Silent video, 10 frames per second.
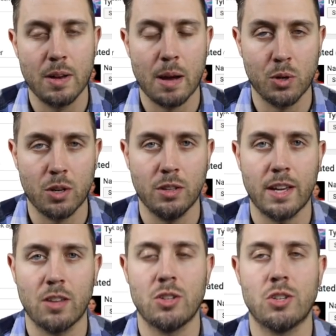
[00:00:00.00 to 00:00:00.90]
I'll put a
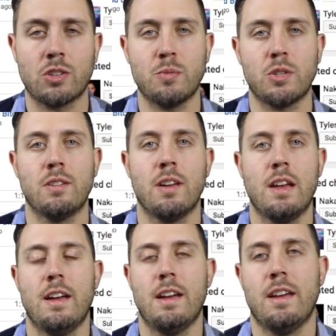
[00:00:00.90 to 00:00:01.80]
link in the description.
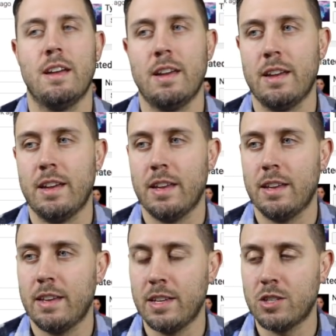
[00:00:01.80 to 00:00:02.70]

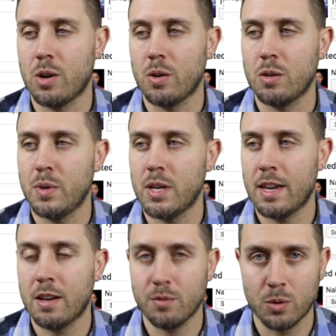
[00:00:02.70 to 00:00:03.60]
He's going to be
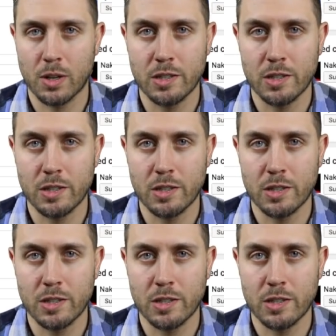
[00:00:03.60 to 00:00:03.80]
interviewing a